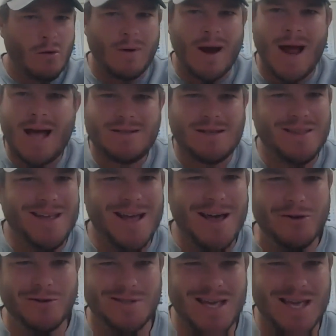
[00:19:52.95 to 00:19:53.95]
Razzing the
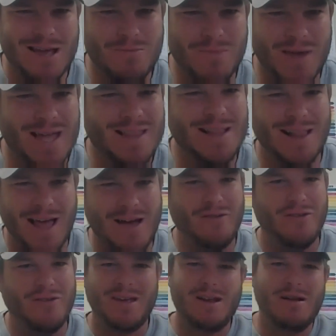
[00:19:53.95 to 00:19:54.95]
other team, getting the
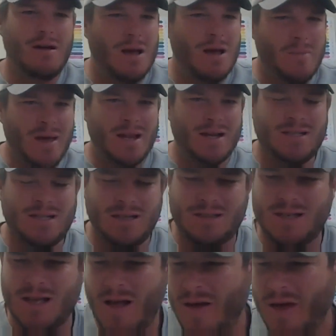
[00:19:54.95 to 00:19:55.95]
level. You know what I mean? It's
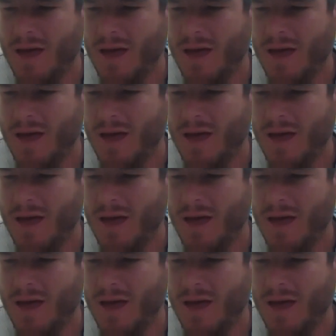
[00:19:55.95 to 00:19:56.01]
just,